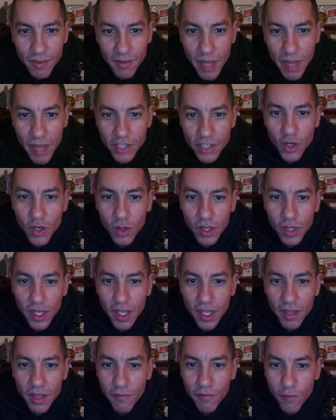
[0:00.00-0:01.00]
bench
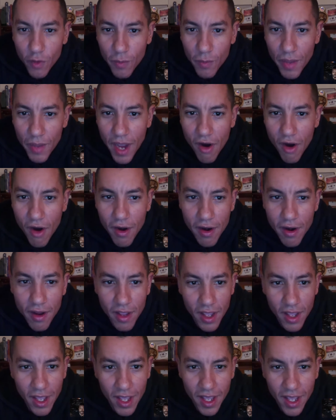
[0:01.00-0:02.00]
only and full power.
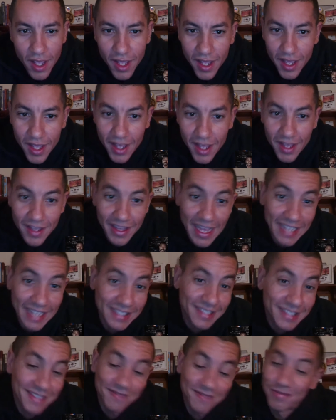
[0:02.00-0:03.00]

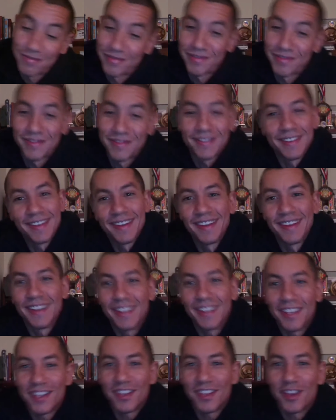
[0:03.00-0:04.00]
That's
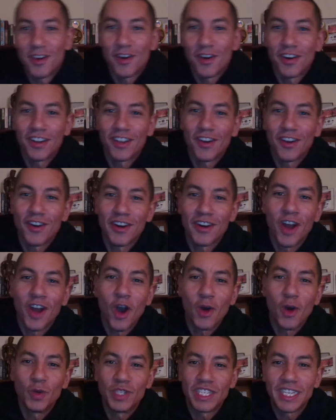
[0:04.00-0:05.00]
you're an
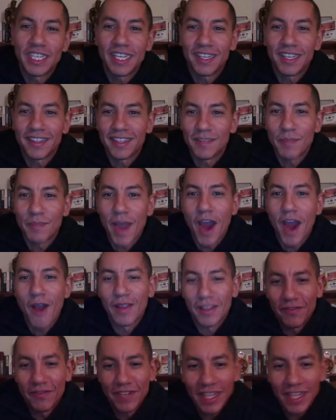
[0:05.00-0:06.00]
OG in the
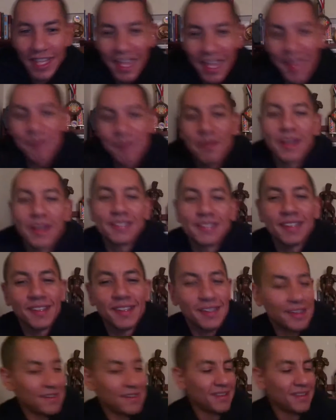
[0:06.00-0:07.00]
powerlifting game,
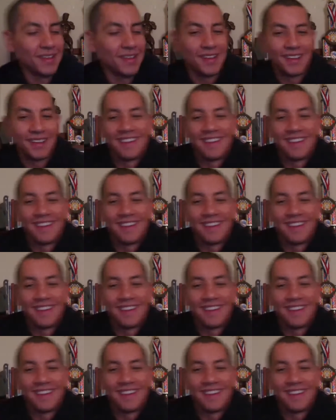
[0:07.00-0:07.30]
basically.